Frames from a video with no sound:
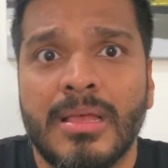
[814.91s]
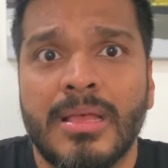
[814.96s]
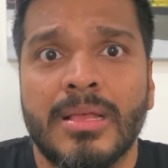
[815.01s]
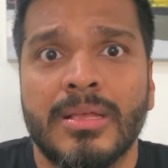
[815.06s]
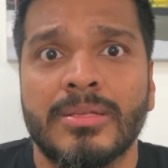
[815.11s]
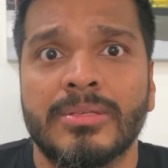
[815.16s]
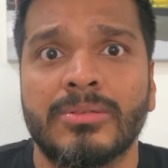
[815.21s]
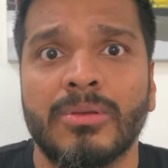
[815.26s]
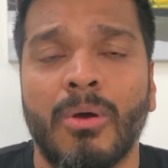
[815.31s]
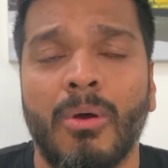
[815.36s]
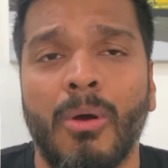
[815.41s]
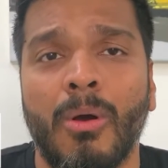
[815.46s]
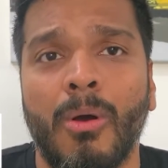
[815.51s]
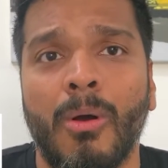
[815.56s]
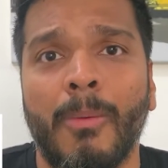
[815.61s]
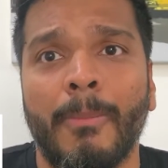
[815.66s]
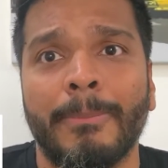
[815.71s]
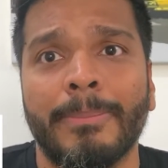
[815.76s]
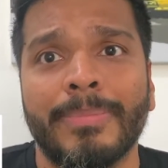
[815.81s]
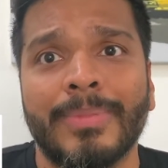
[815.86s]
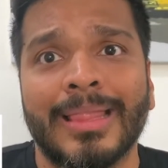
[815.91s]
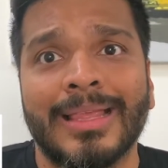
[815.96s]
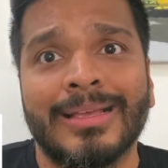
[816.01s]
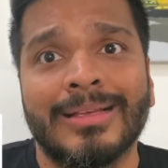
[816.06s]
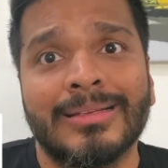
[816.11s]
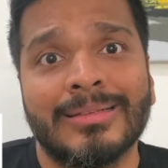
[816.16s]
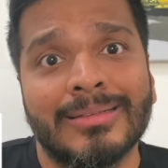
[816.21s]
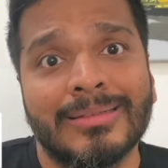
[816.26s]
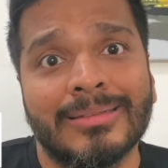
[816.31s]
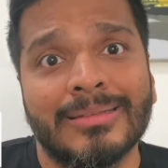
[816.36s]
So
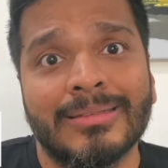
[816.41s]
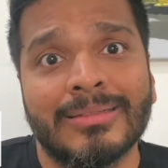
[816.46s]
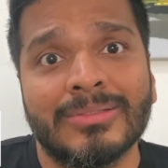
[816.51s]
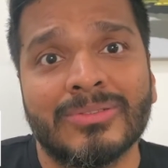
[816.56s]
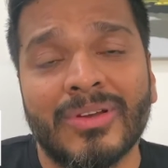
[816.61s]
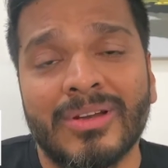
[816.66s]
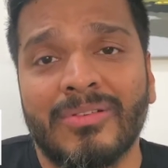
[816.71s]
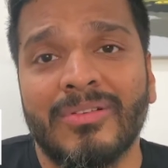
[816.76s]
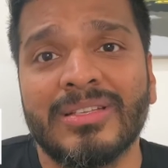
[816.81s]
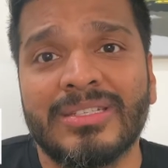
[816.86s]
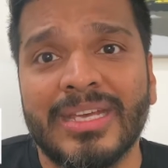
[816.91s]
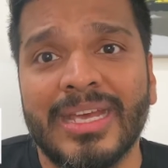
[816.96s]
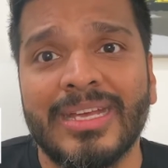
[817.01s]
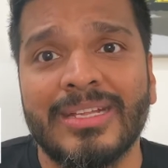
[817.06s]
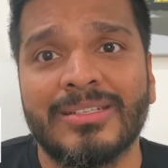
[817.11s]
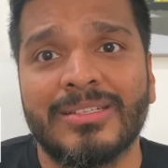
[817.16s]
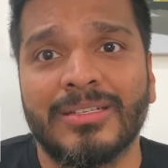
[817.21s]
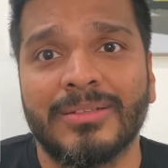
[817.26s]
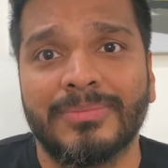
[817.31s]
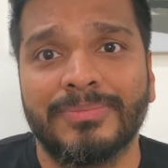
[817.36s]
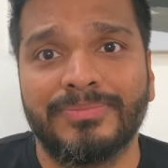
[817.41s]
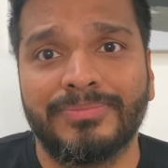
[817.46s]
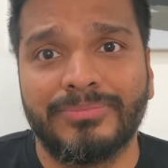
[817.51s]
it will change.